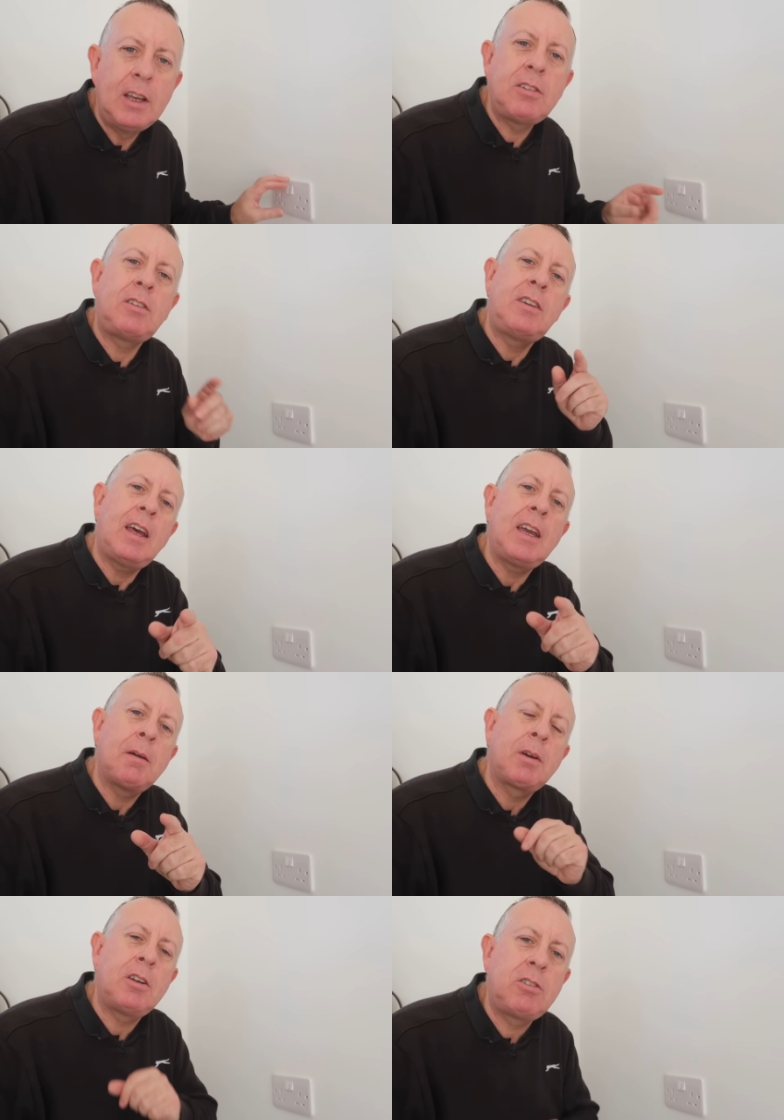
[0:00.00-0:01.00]
So today
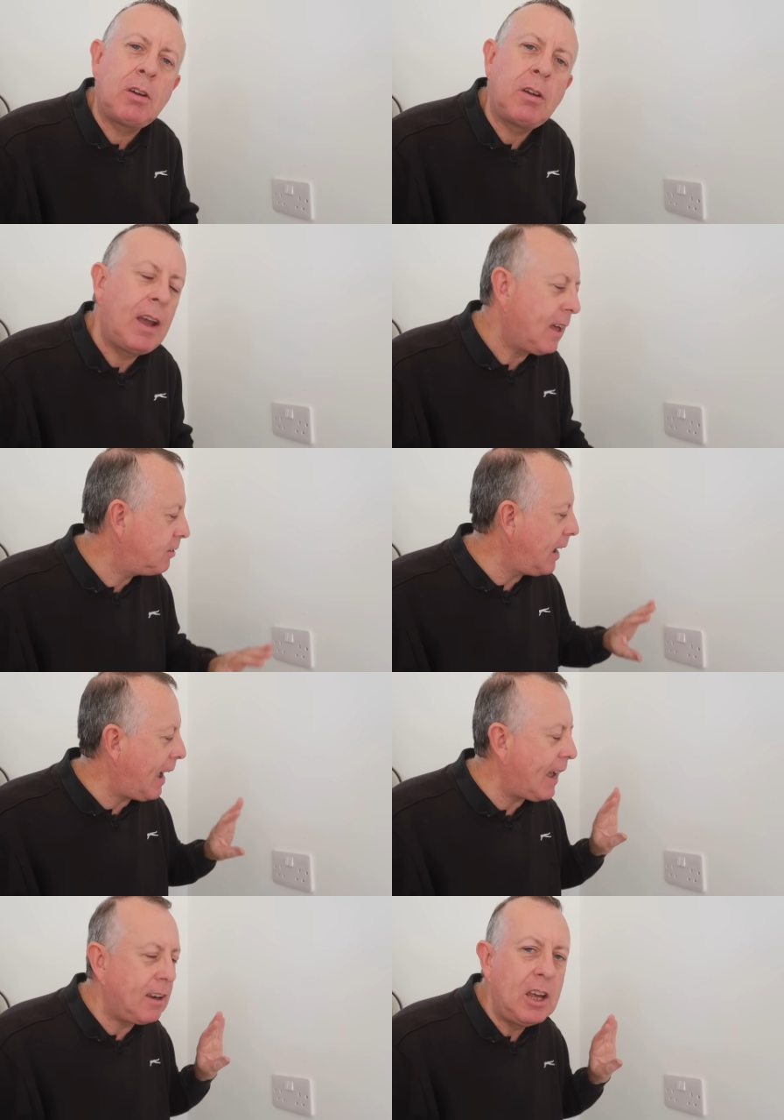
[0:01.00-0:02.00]
I'm going to show you how to
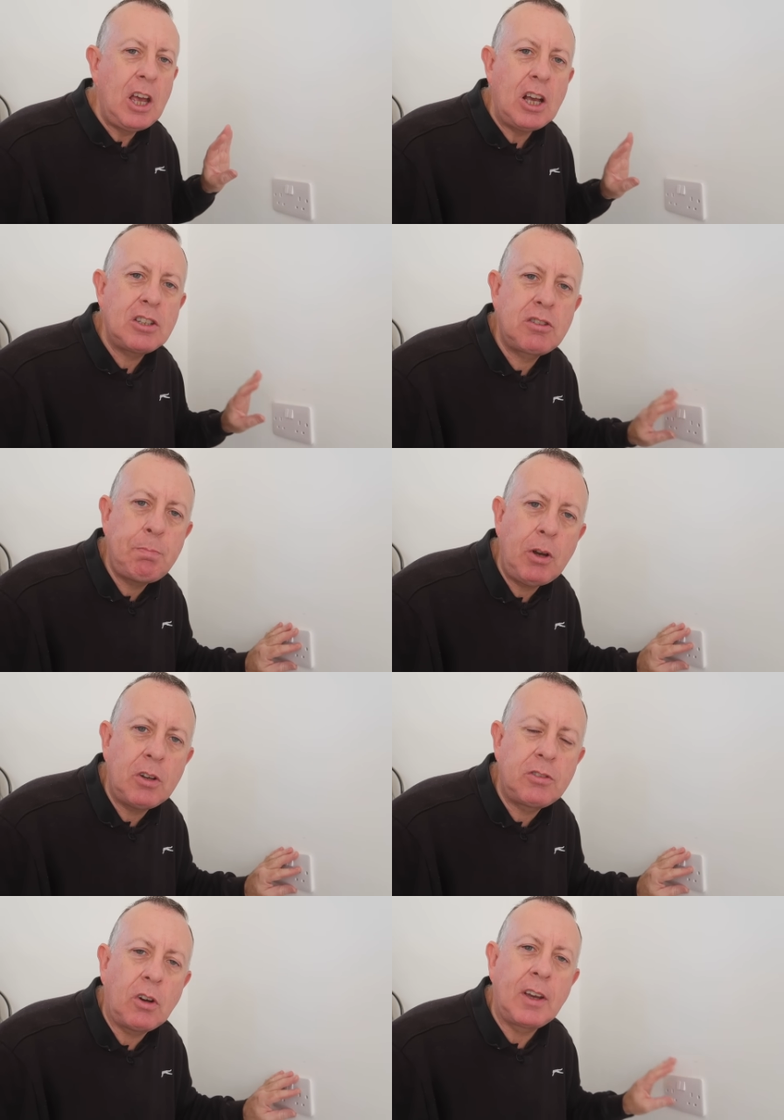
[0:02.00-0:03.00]
add a
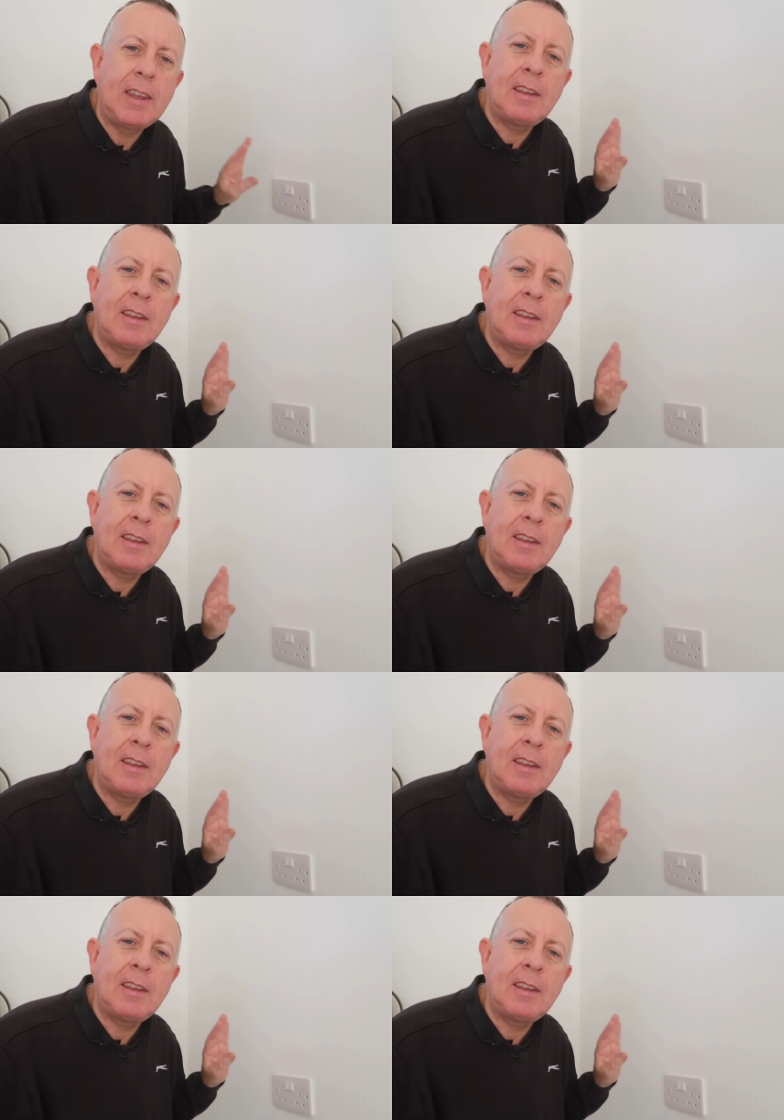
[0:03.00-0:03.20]
spur socket.